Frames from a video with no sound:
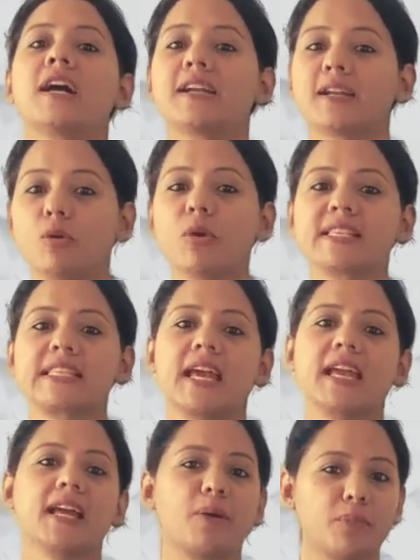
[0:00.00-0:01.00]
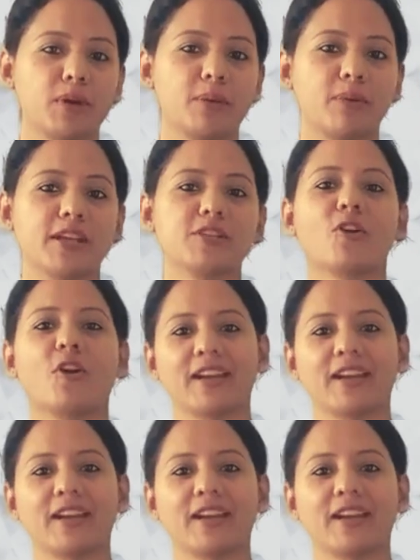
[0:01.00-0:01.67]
WSLI company page on